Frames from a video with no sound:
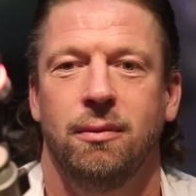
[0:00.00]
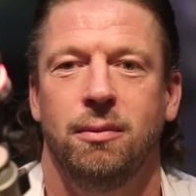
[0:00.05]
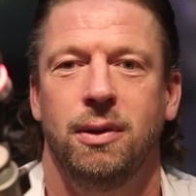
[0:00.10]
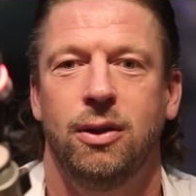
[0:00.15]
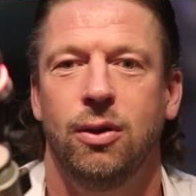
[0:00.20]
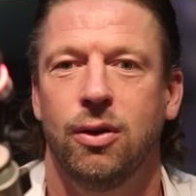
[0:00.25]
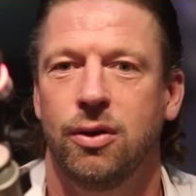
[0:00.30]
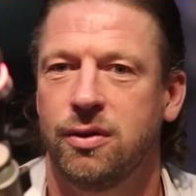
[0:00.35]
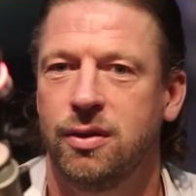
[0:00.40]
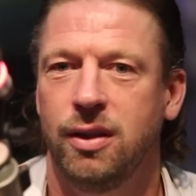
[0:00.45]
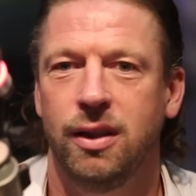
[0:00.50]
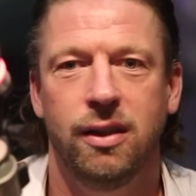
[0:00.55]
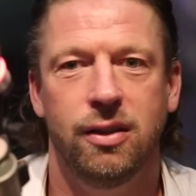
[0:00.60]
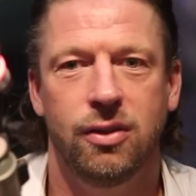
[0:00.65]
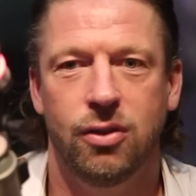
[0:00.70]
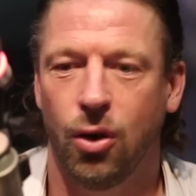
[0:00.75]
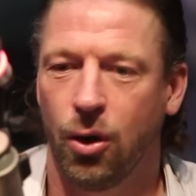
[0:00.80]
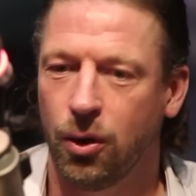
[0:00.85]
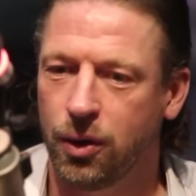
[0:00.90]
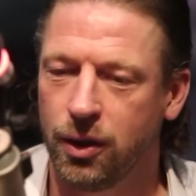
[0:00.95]
Because
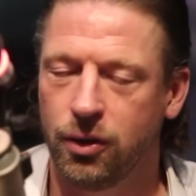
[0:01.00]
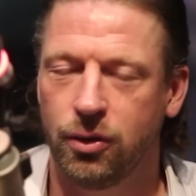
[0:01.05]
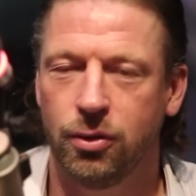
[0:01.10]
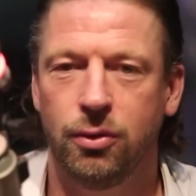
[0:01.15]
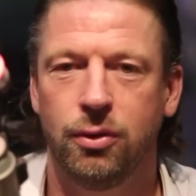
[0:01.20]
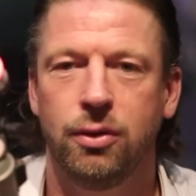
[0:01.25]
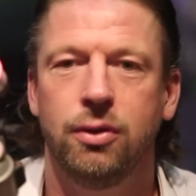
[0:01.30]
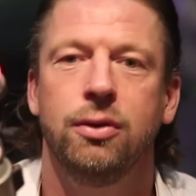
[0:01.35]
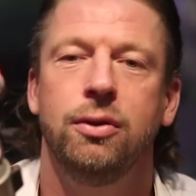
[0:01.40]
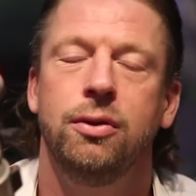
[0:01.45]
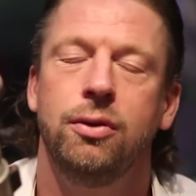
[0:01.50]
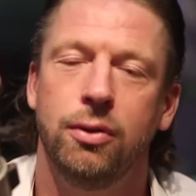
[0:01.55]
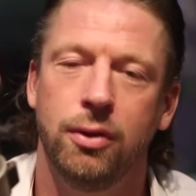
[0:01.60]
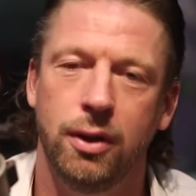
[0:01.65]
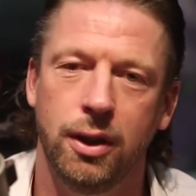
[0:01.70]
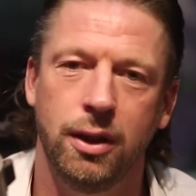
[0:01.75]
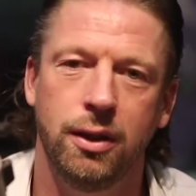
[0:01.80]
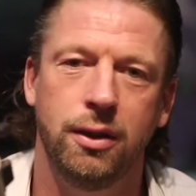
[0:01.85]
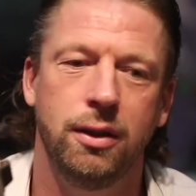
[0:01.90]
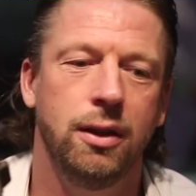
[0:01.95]
he's talking to you, you
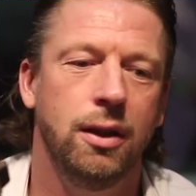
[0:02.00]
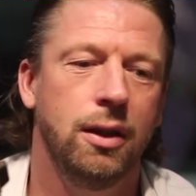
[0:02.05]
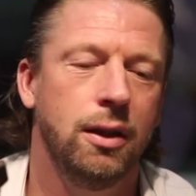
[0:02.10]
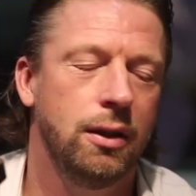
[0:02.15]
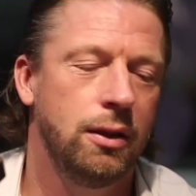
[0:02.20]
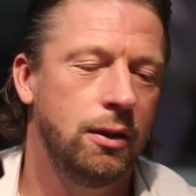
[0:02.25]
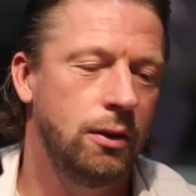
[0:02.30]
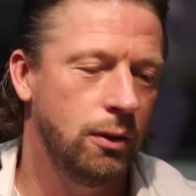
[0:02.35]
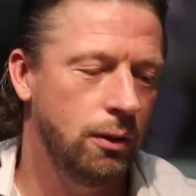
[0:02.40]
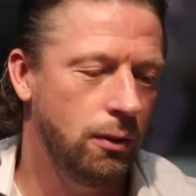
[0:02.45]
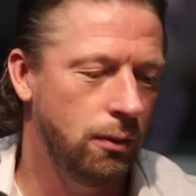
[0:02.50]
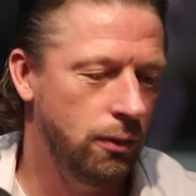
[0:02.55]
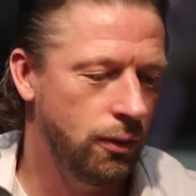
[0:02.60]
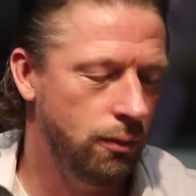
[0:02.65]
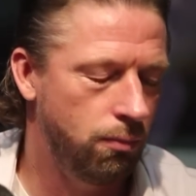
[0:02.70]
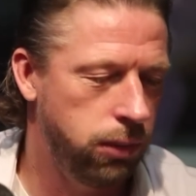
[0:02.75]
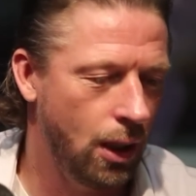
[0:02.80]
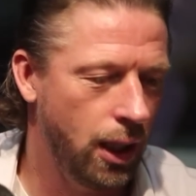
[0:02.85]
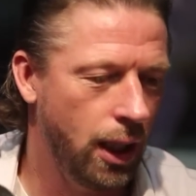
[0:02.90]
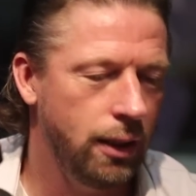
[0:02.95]
idiot,
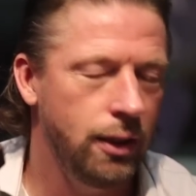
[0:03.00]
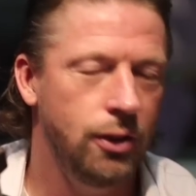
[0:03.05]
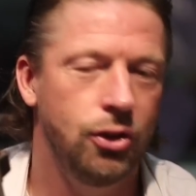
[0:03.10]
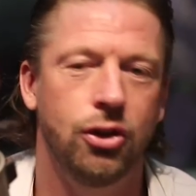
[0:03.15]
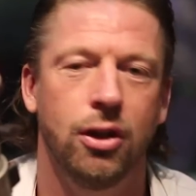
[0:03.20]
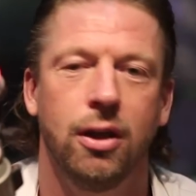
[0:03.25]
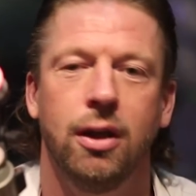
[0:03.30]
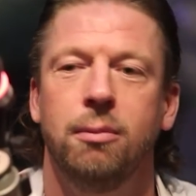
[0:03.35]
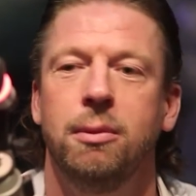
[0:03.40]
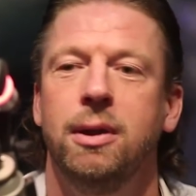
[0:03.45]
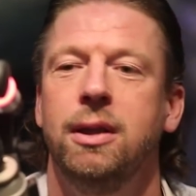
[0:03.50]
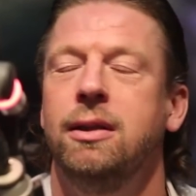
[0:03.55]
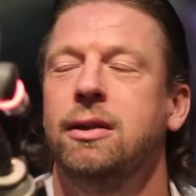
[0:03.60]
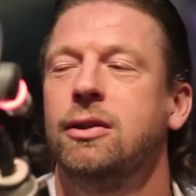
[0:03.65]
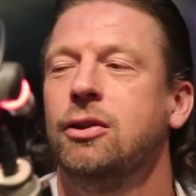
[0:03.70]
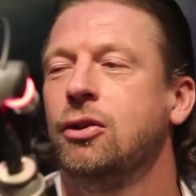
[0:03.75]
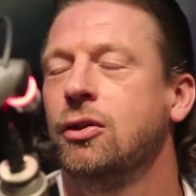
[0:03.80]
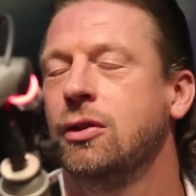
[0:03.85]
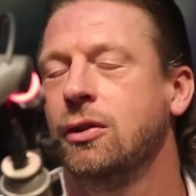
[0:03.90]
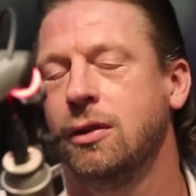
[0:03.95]
you bloody
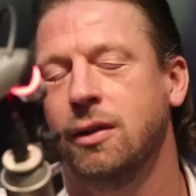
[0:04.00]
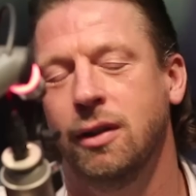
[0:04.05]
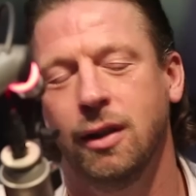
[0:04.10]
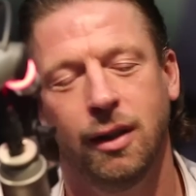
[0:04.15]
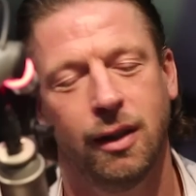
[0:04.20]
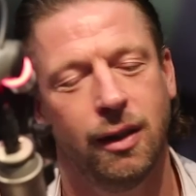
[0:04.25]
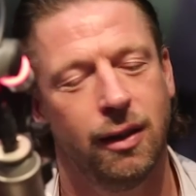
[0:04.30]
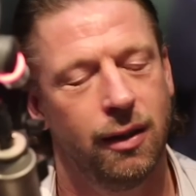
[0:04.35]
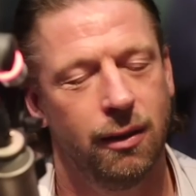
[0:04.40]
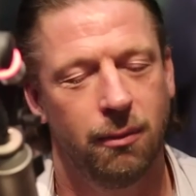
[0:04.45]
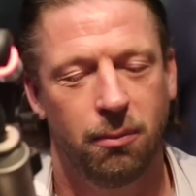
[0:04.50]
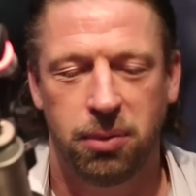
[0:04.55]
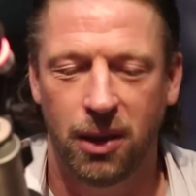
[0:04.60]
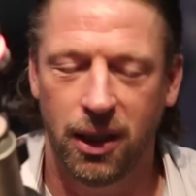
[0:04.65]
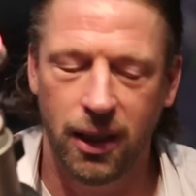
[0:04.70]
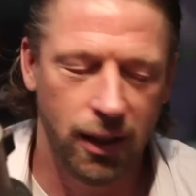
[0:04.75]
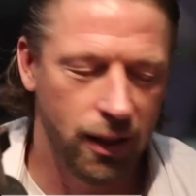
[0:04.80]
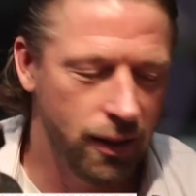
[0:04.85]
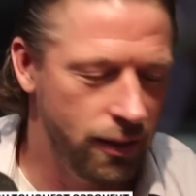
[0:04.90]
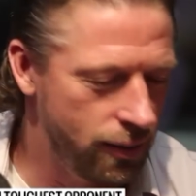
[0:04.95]
German, you
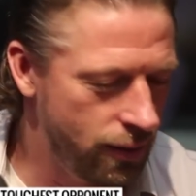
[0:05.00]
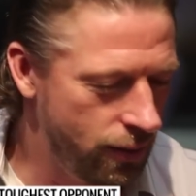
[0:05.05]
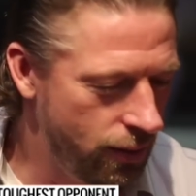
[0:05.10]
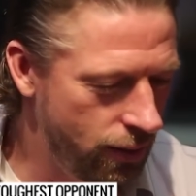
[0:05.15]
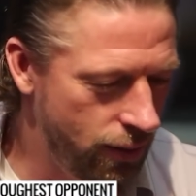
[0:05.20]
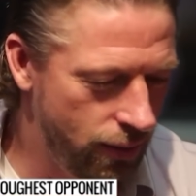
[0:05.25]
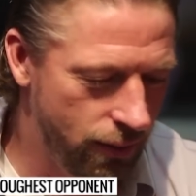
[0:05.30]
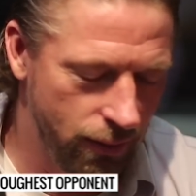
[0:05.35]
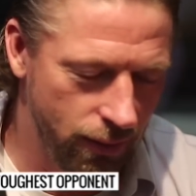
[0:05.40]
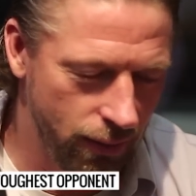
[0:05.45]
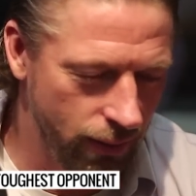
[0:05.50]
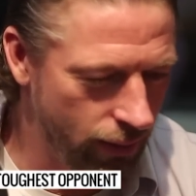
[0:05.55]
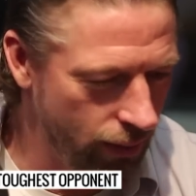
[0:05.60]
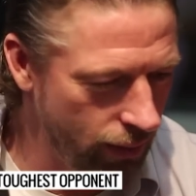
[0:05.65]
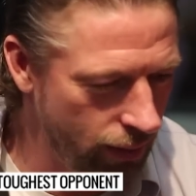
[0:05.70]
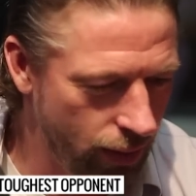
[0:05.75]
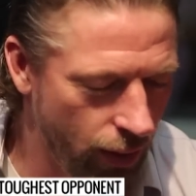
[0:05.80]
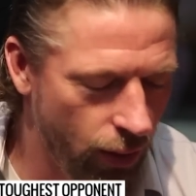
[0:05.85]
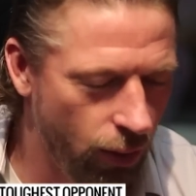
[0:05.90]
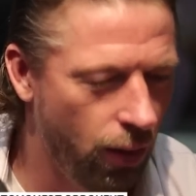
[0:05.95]
please
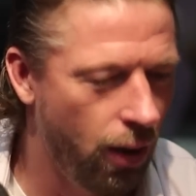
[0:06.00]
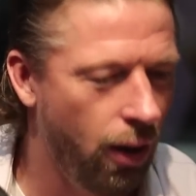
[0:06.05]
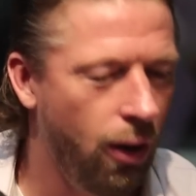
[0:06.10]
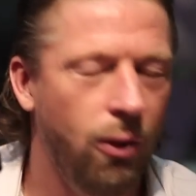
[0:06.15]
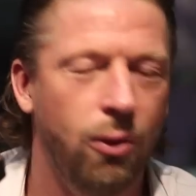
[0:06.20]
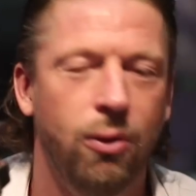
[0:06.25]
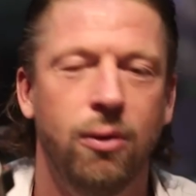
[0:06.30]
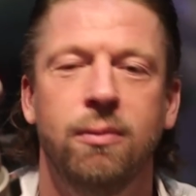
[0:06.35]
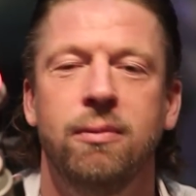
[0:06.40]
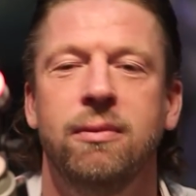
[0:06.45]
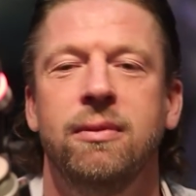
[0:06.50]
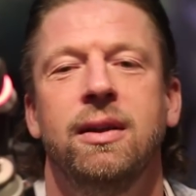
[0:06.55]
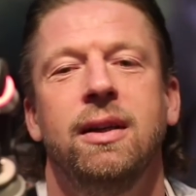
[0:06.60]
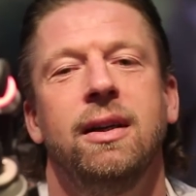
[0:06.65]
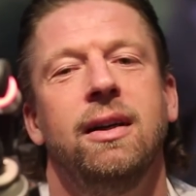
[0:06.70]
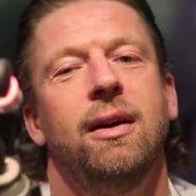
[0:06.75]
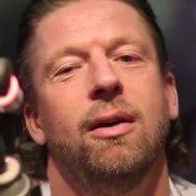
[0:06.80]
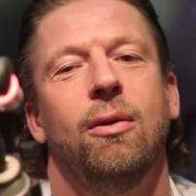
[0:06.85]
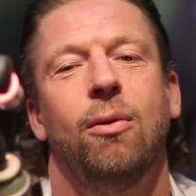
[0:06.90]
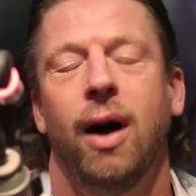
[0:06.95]
go home
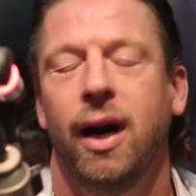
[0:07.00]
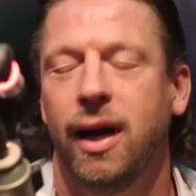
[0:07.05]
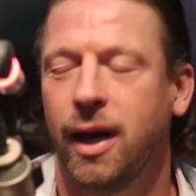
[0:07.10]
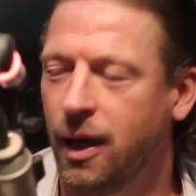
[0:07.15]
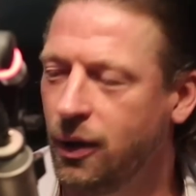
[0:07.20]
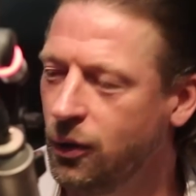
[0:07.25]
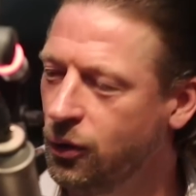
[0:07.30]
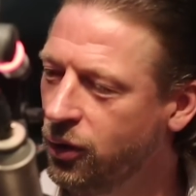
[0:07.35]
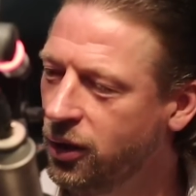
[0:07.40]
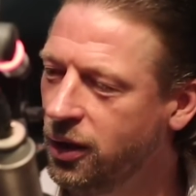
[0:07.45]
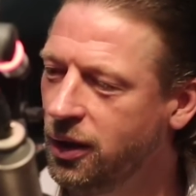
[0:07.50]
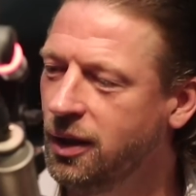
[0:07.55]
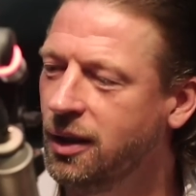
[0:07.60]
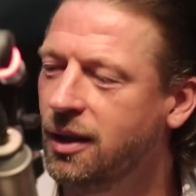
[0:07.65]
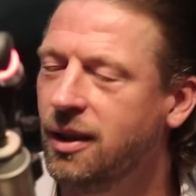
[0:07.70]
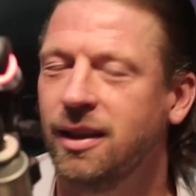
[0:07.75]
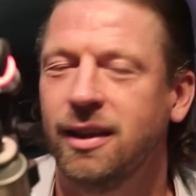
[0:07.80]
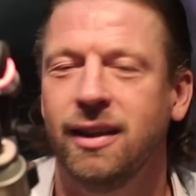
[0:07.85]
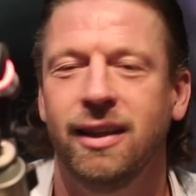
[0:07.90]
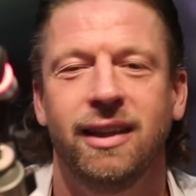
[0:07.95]
why are you
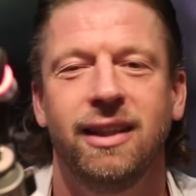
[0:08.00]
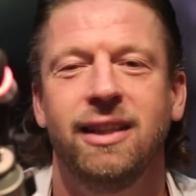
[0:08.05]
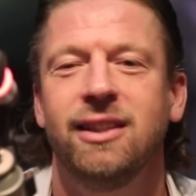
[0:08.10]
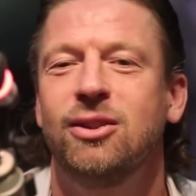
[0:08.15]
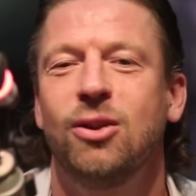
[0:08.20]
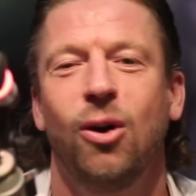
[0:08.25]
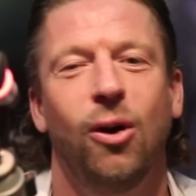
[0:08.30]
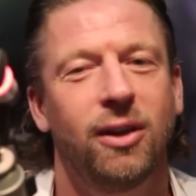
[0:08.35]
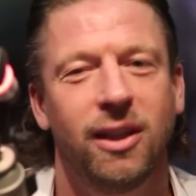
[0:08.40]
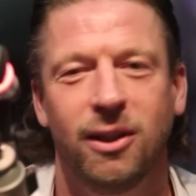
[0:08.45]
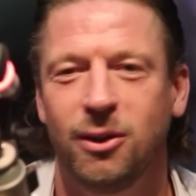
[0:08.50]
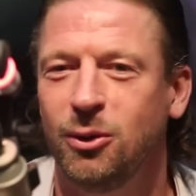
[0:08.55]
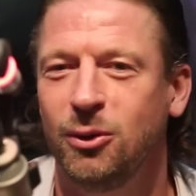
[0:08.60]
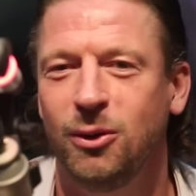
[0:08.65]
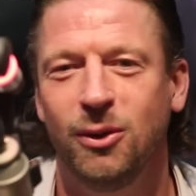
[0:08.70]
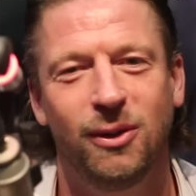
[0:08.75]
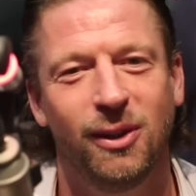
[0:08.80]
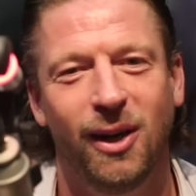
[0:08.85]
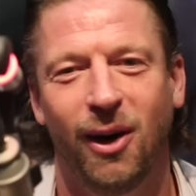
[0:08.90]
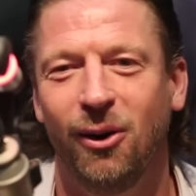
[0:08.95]
here? He's talking to
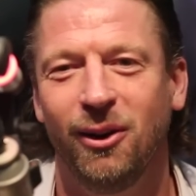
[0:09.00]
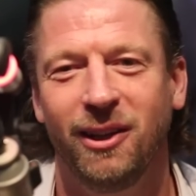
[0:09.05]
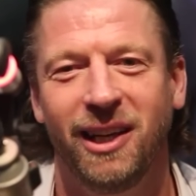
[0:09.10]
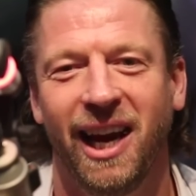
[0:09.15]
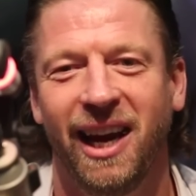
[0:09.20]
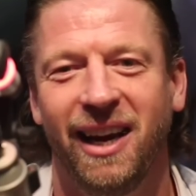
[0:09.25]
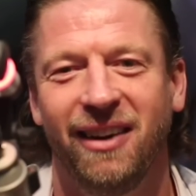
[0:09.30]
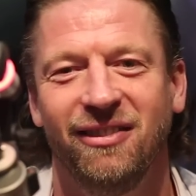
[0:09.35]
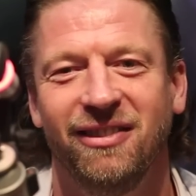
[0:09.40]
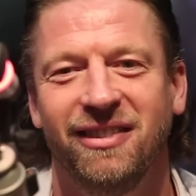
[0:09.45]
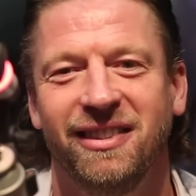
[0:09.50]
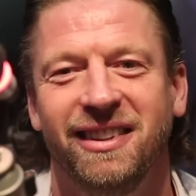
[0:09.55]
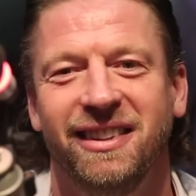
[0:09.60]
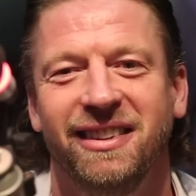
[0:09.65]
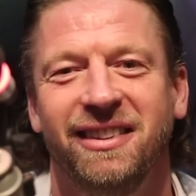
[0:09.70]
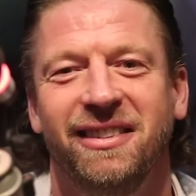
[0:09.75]
you the whole game.